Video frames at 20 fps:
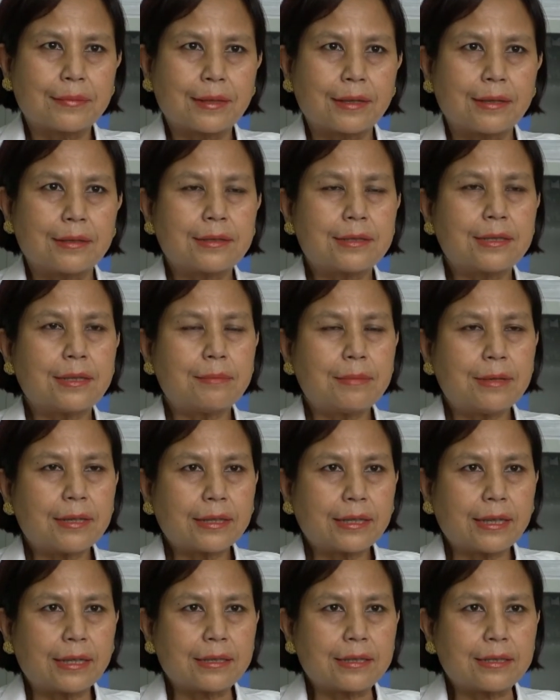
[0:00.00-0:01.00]

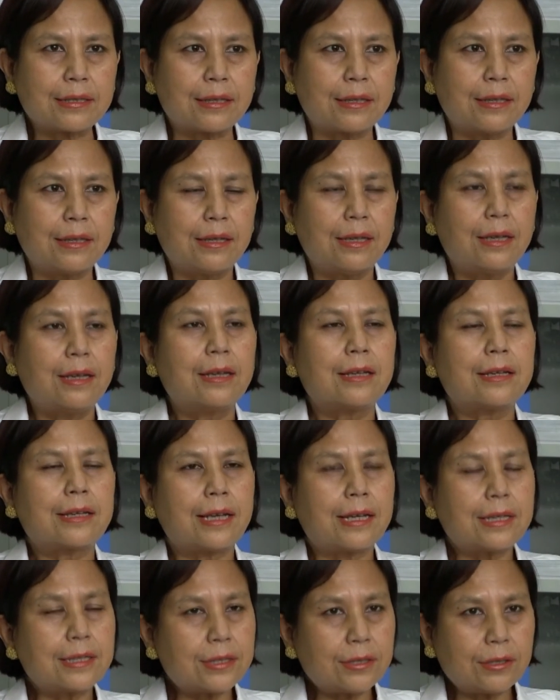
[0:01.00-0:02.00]
stomach cancer,
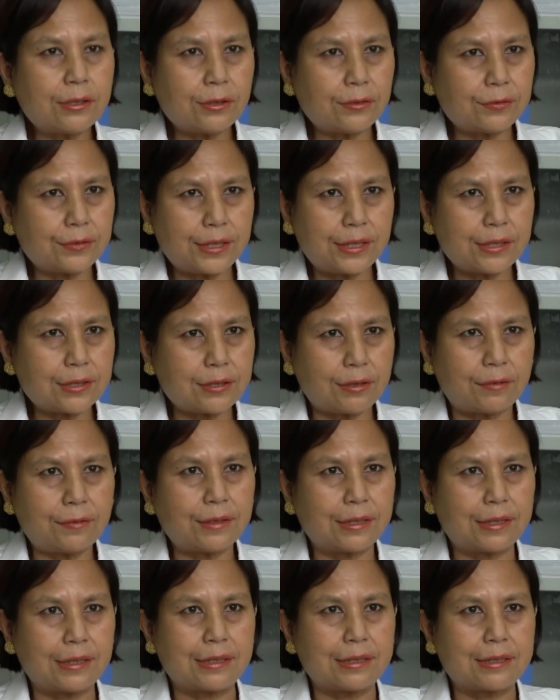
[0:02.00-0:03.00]
cancer of the
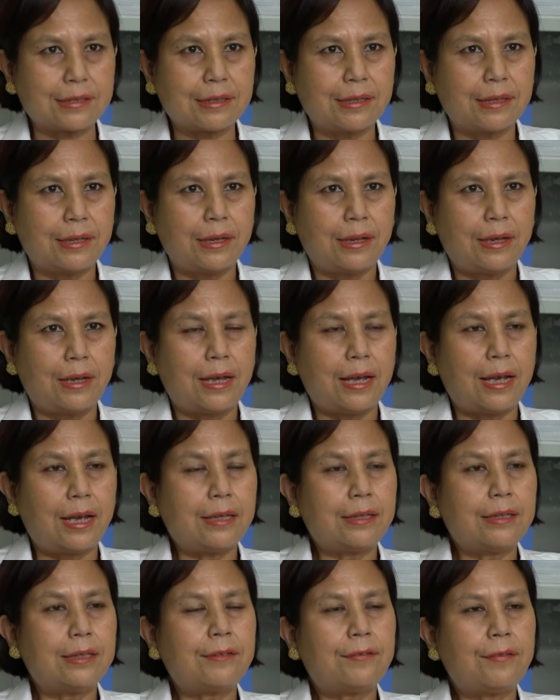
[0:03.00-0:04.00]
esophagus.
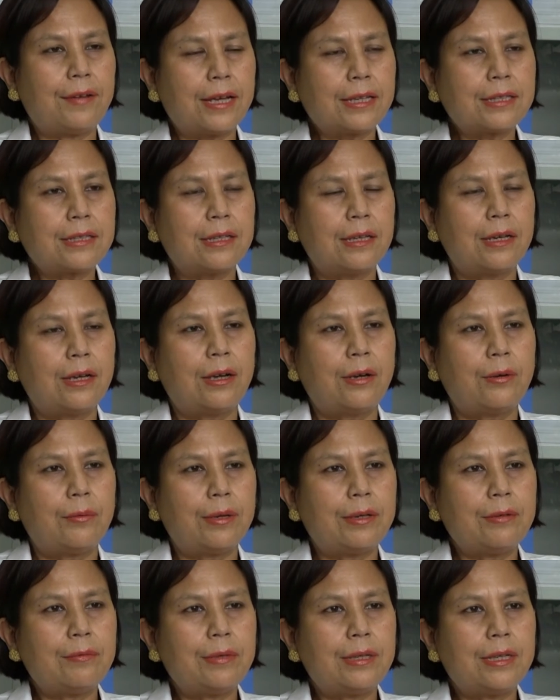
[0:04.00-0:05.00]
And in fact,
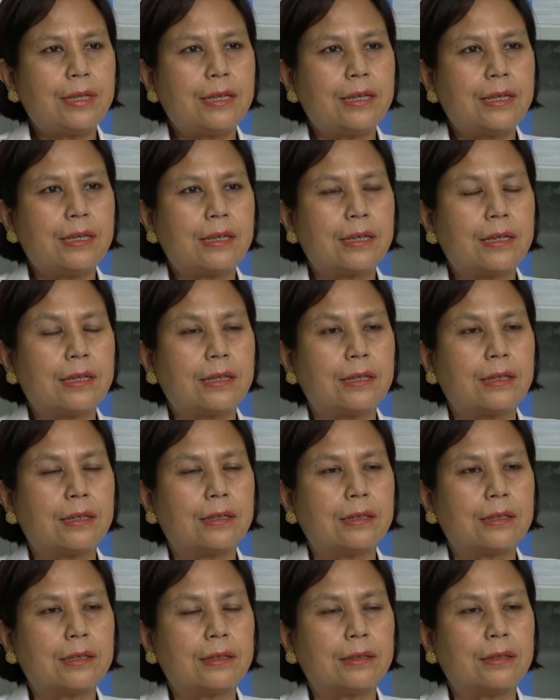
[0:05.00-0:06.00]
when we
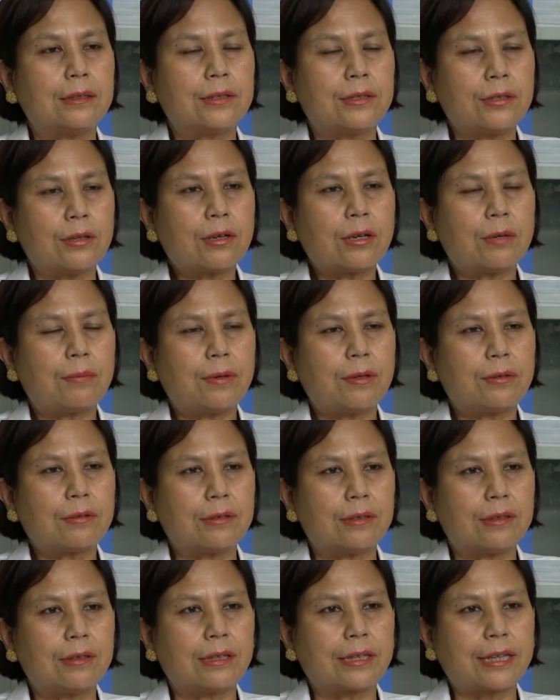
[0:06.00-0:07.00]
talk
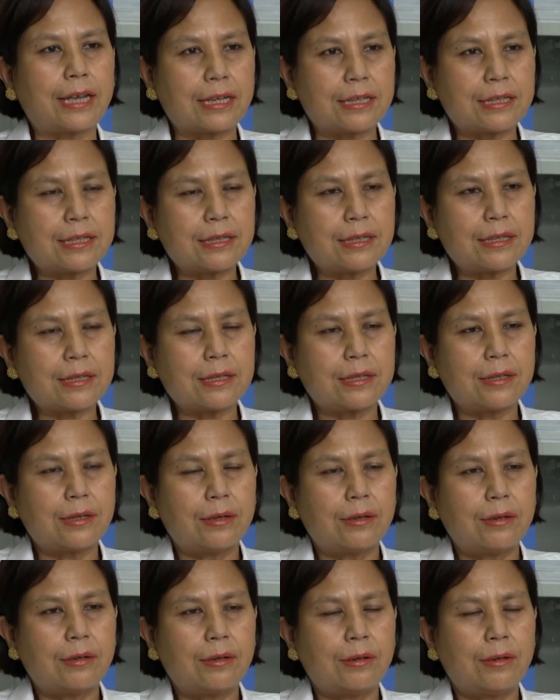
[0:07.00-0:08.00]
about cancers,
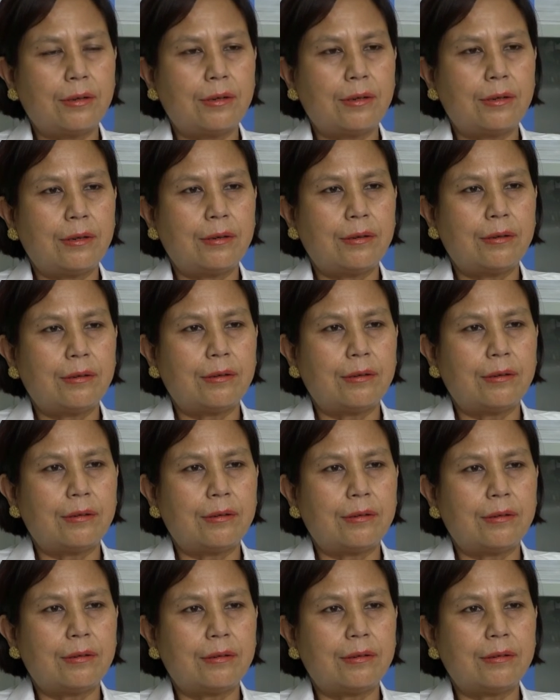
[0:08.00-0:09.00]

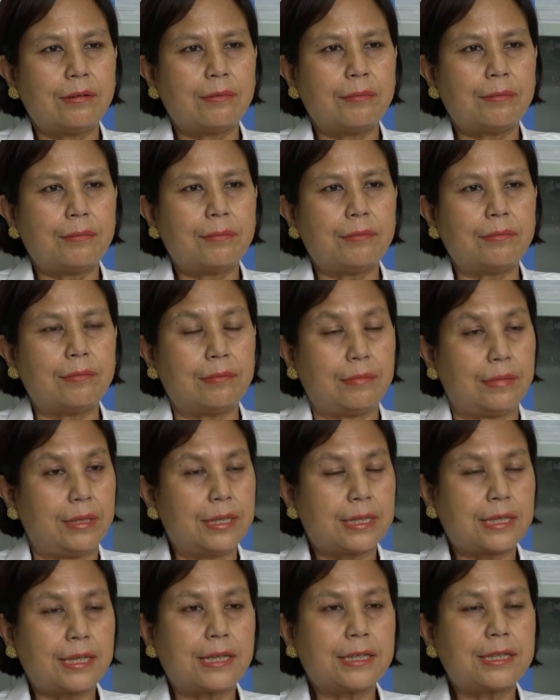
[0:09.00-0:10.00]

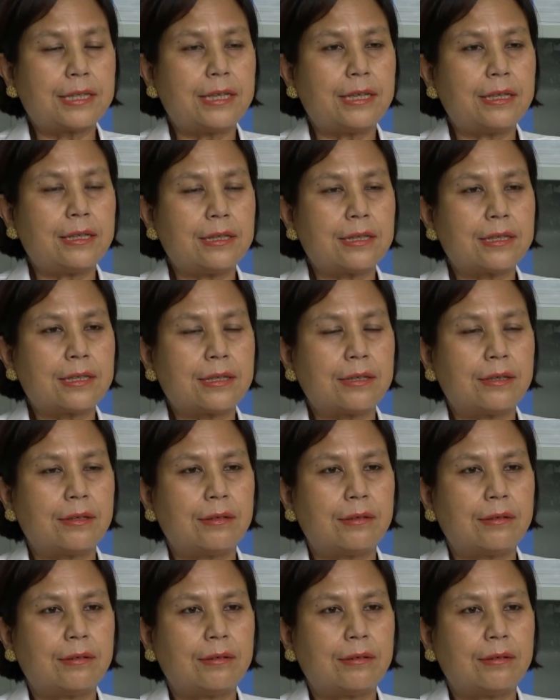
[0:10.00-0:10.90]
East Khasi Hills